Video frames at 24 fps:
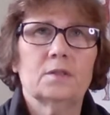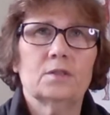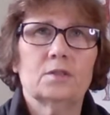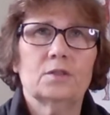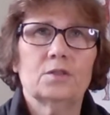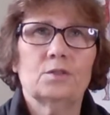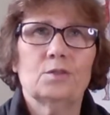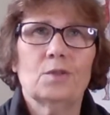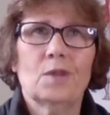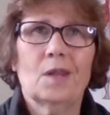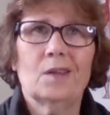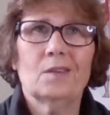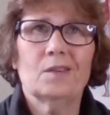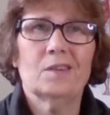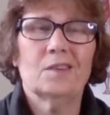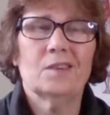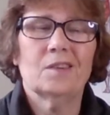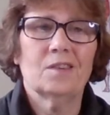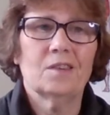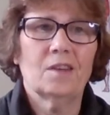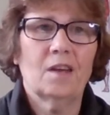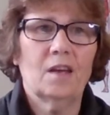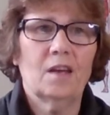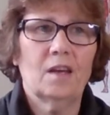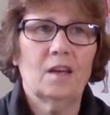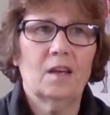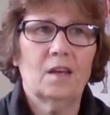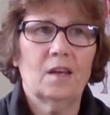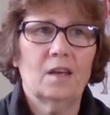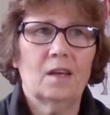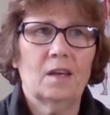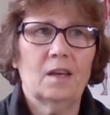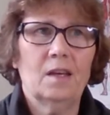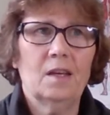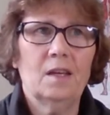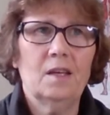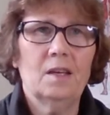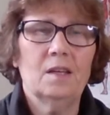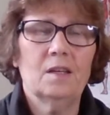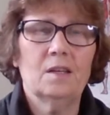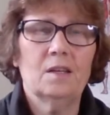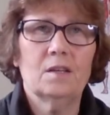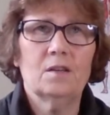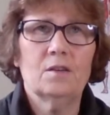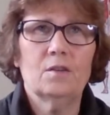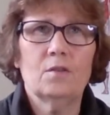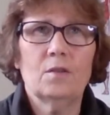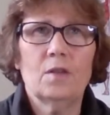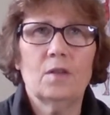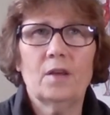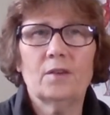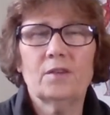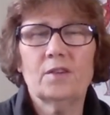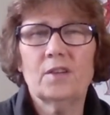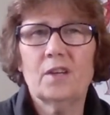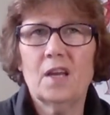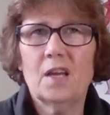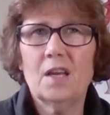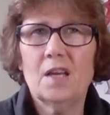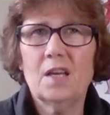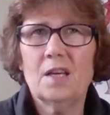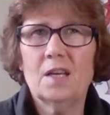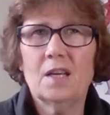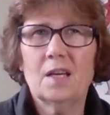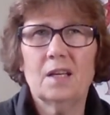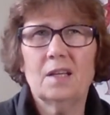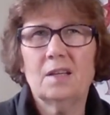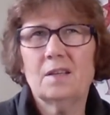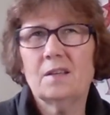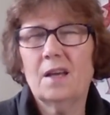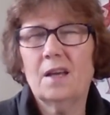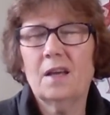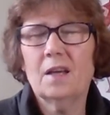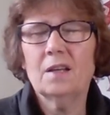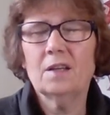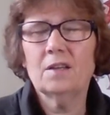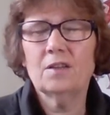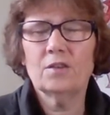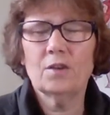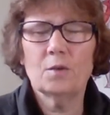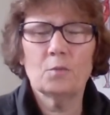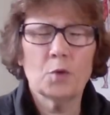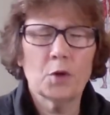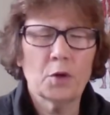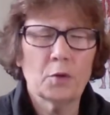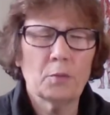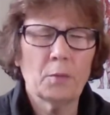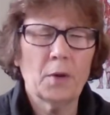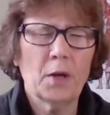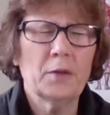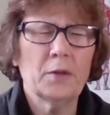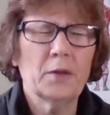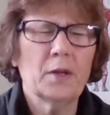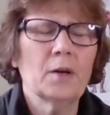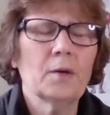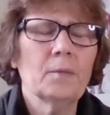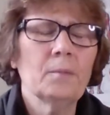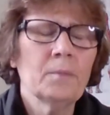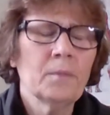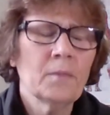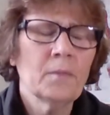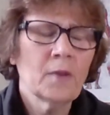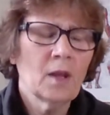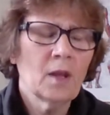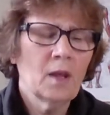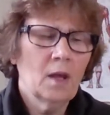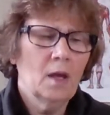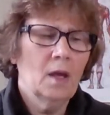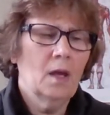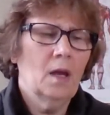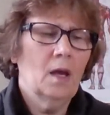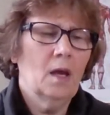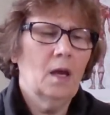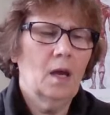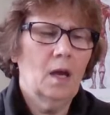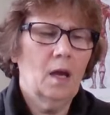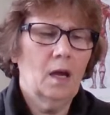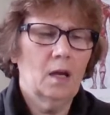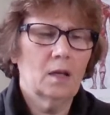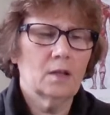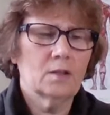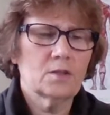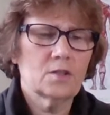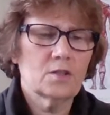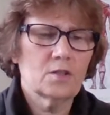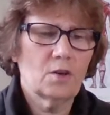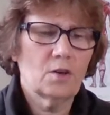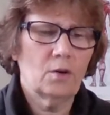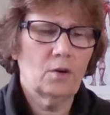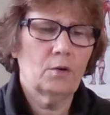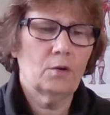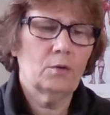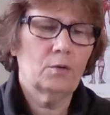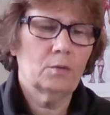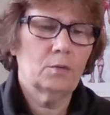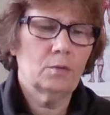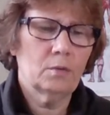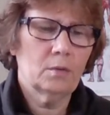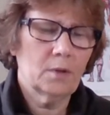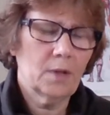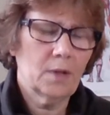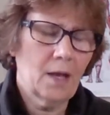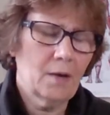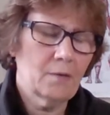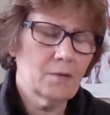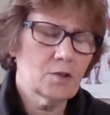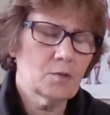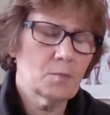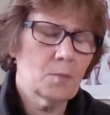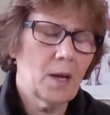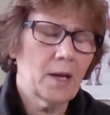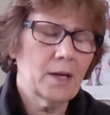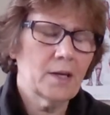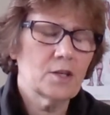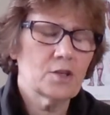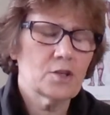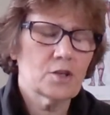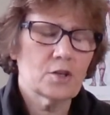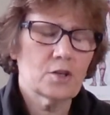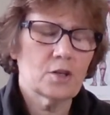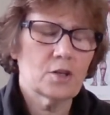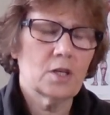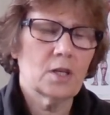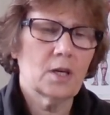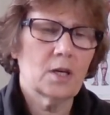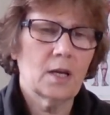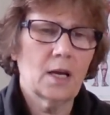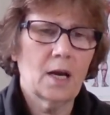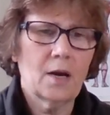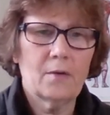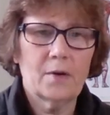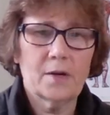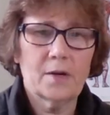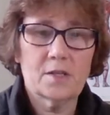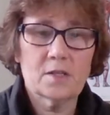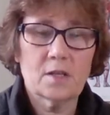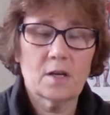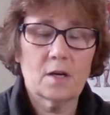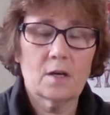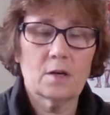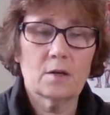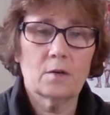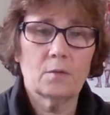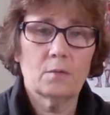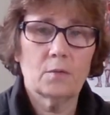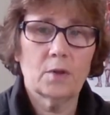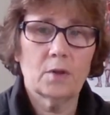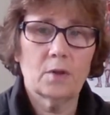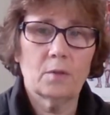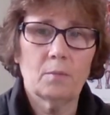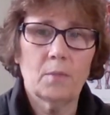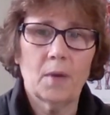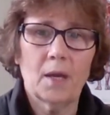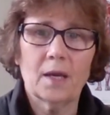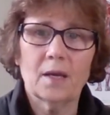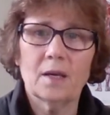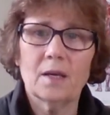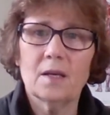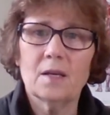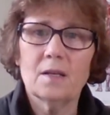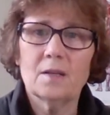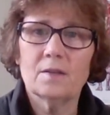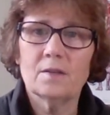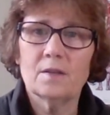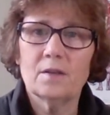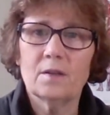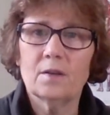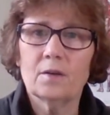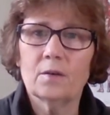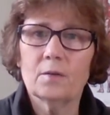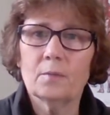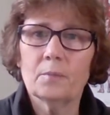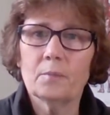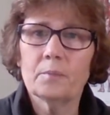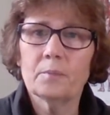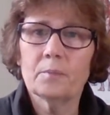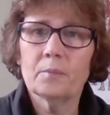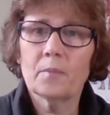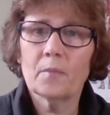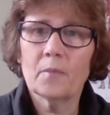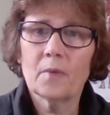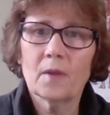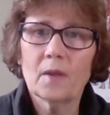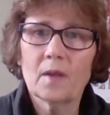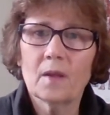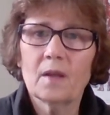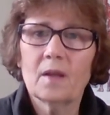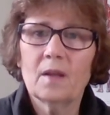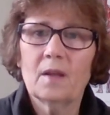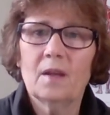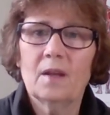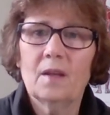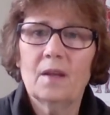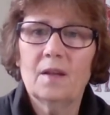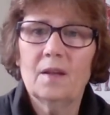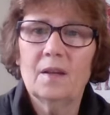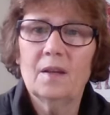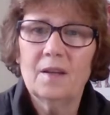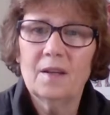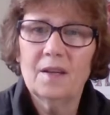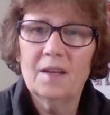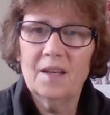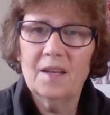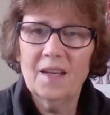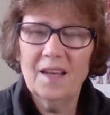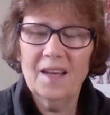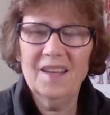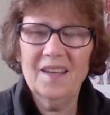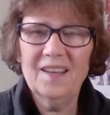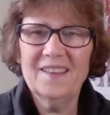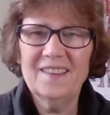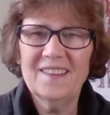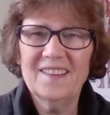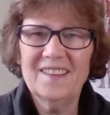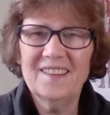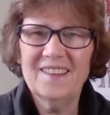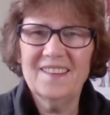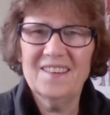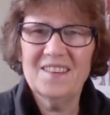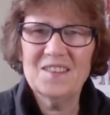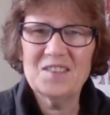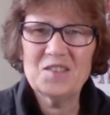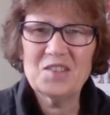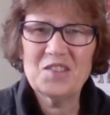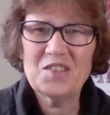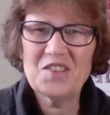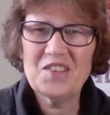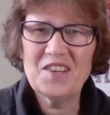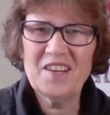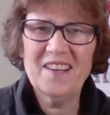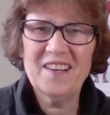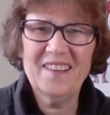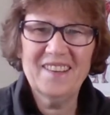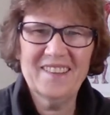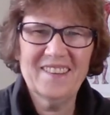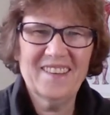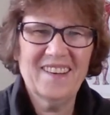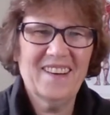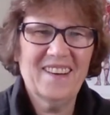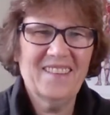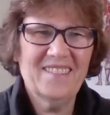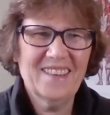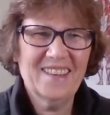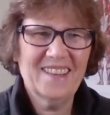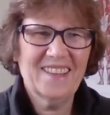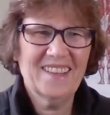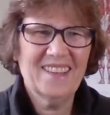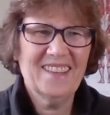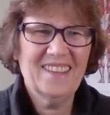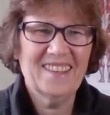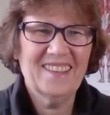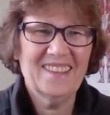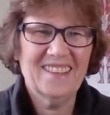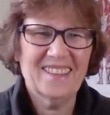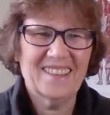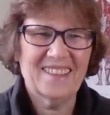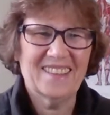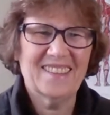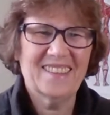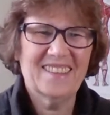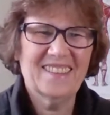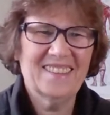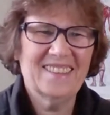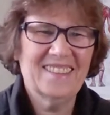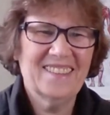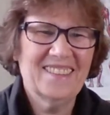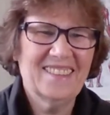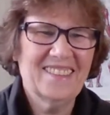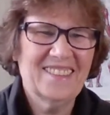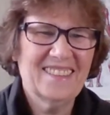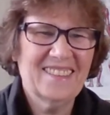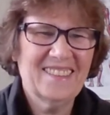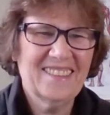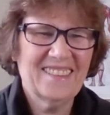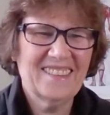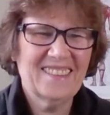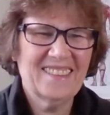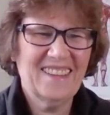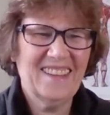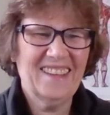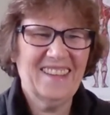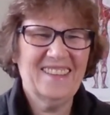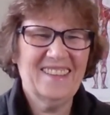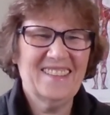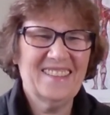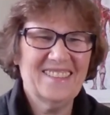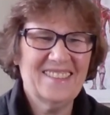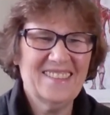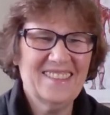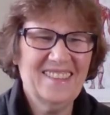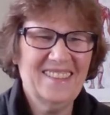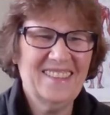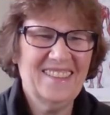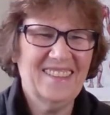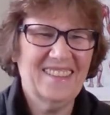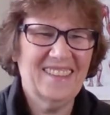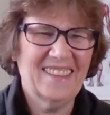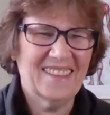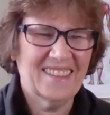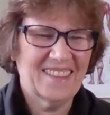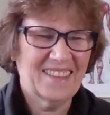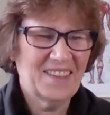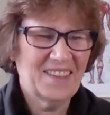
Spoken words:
2008, 9, 10, somewhere around there. And so that was my journey on how I started with magnesium. Hey, Linda Ostrander, how are you? Glad to see you.